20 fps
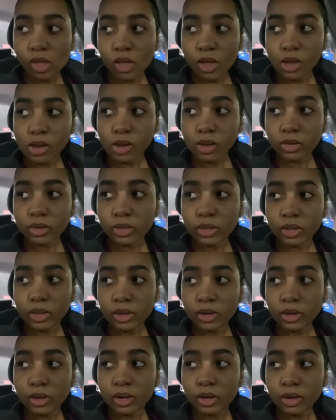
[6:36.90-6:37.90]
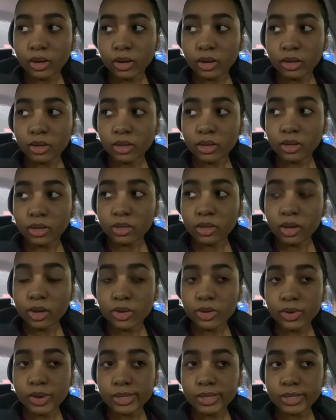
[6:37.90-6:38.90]
I don't think I need to tell
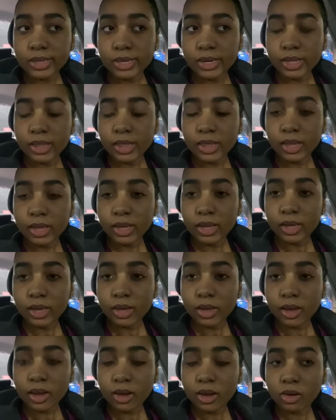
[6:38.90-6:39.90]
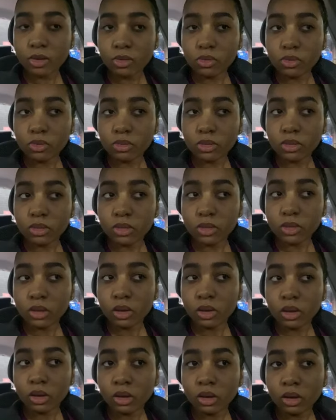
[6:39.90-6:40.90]
you guys anything else.
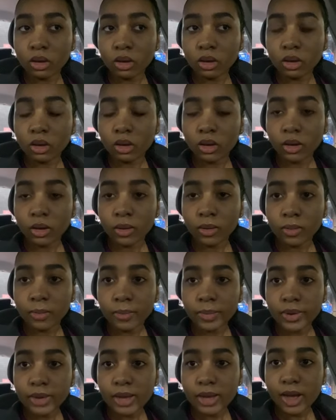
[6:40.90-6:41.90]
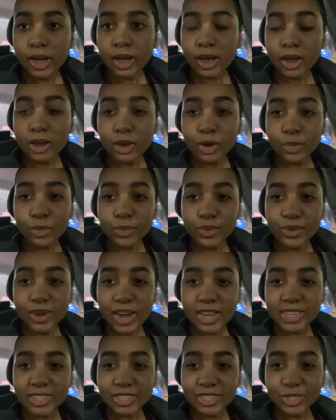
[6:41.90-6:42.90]
But yeah, I hope you
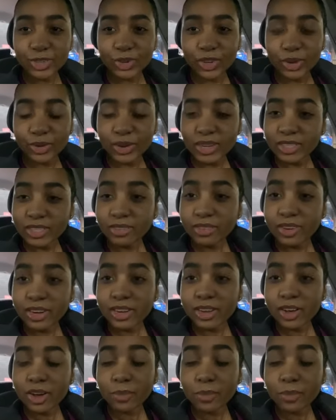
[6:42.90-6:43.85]
guys enjoy the rest of the video.